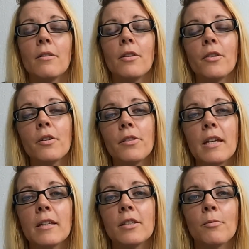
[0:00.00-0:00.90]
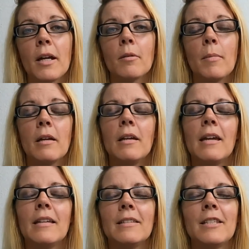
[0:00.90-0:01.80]
The third thing is to recommend
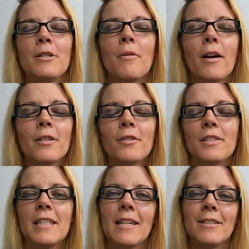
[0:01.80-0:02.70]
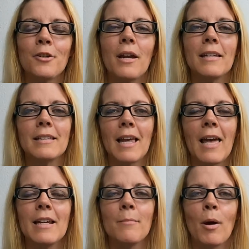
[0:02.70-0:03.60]
is to understand your
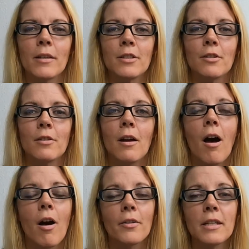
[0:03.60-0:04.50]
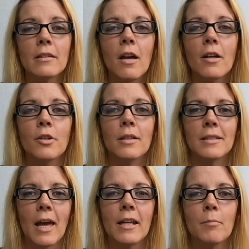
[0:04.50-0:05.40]
anxiety monster. All day long, your
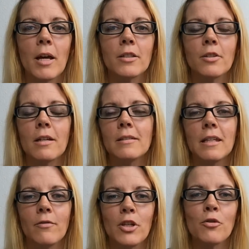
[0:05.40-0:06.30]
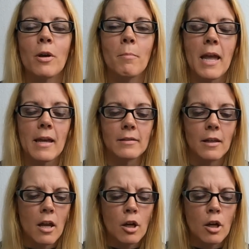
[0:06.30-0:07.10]
anxiety monster is giving you commands.